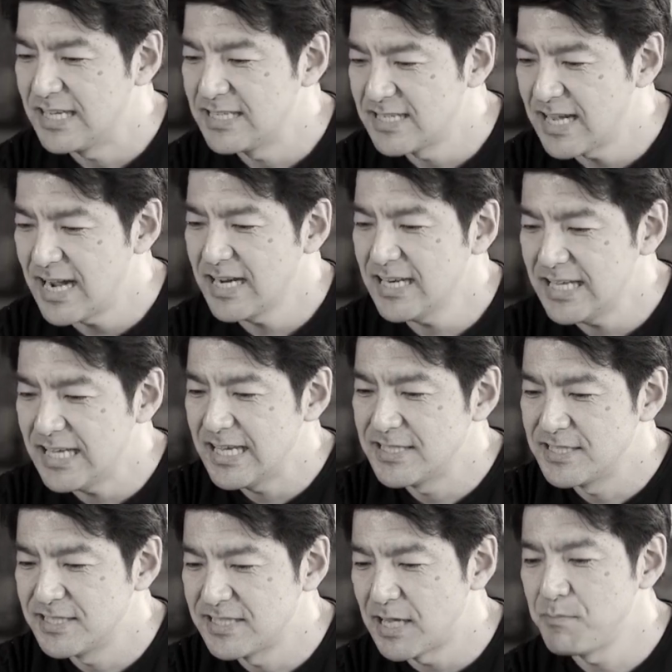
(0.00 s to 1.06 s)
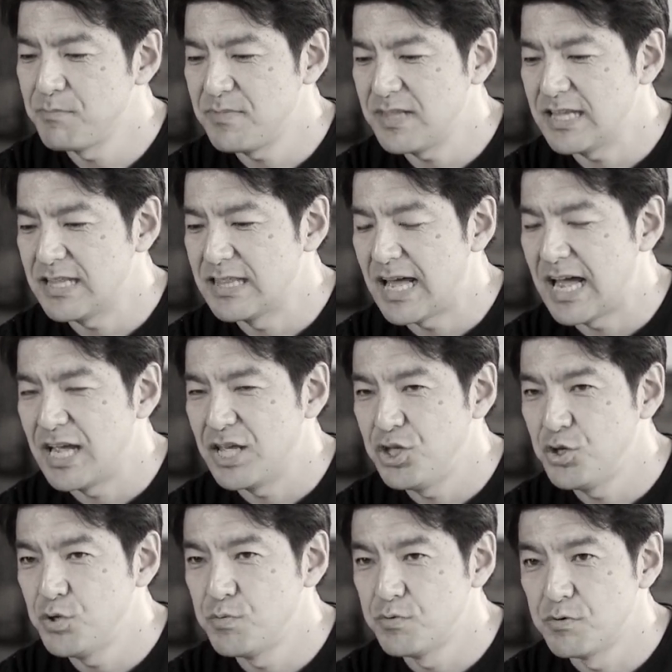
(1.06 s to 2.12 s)
Design is something
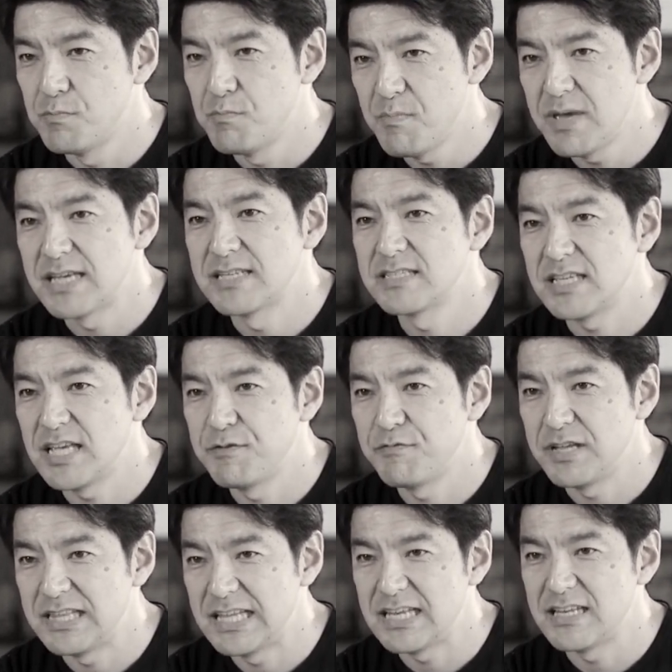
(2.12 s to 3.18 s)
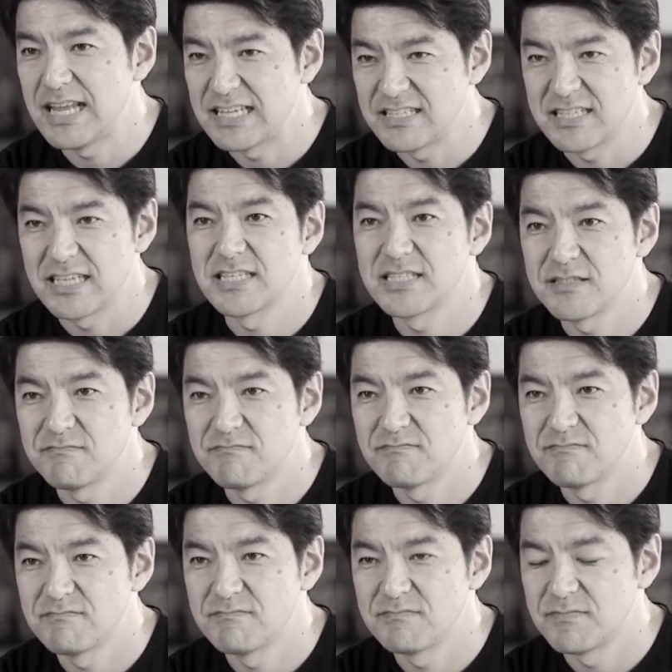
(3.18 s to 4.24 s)
that you would miss if it didn't exist.
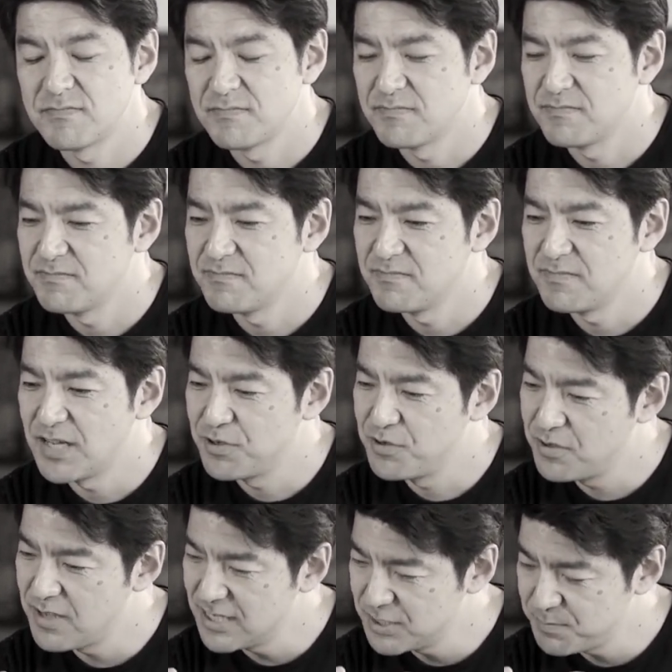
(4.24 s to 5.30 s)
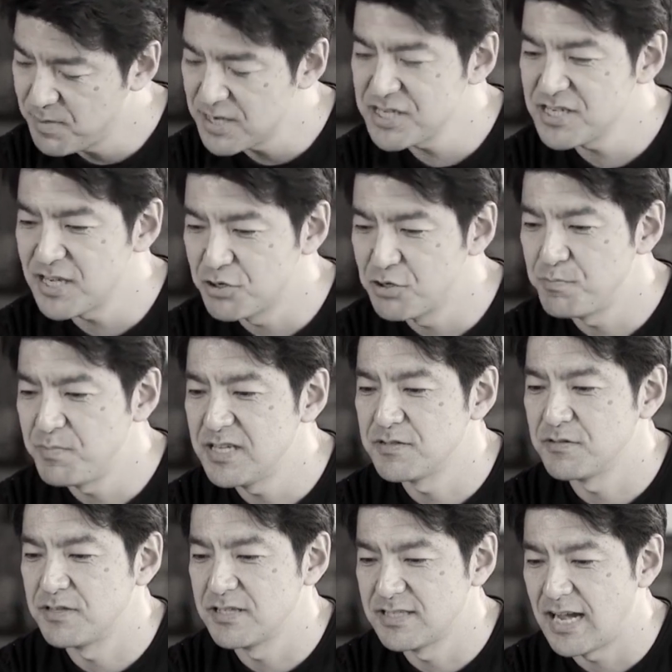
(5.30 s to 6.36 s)
especially a good
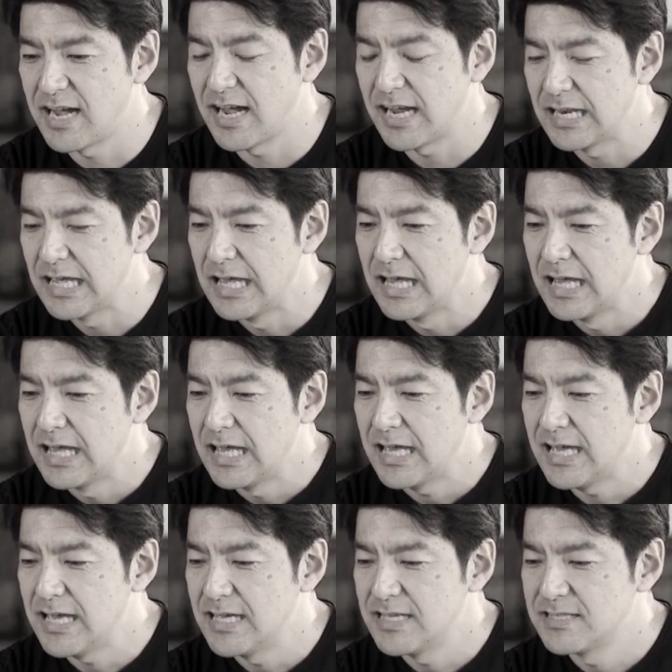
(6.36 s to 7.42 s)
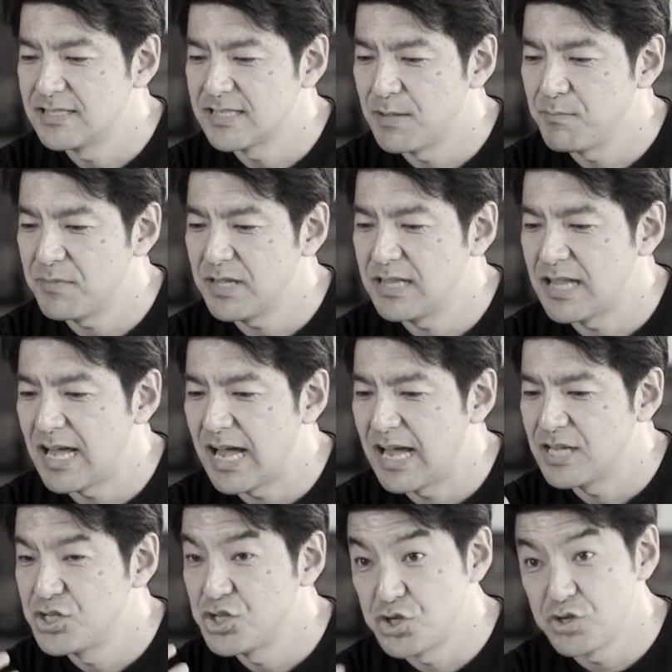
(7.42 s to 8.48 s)
piece of design, is something
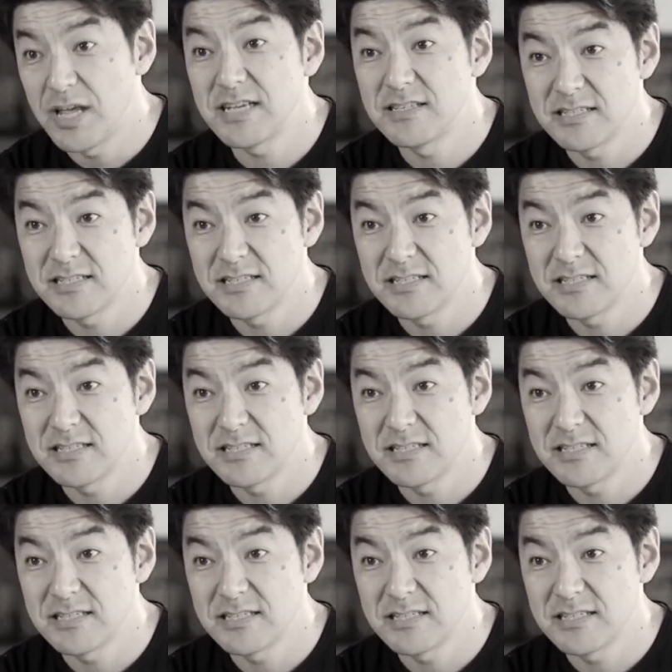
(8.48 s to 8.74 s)
that should